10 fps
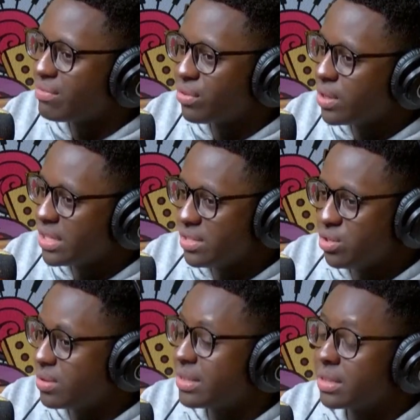we have all
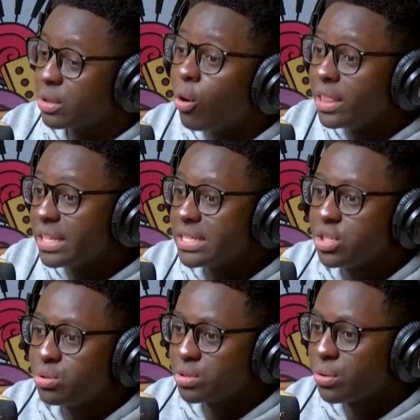these
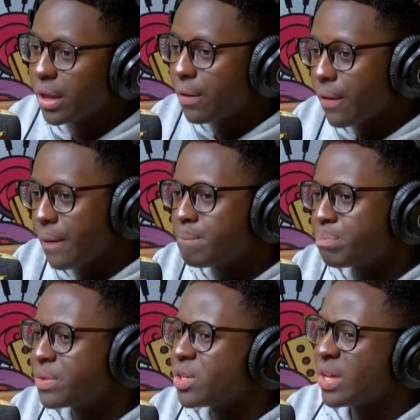issues going on.
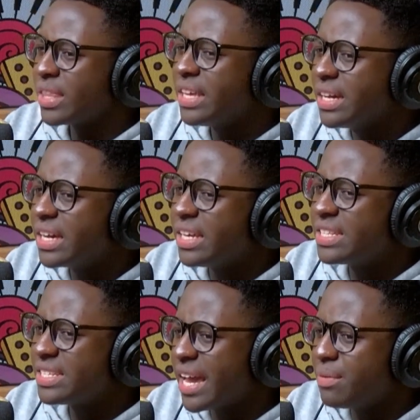So I think it's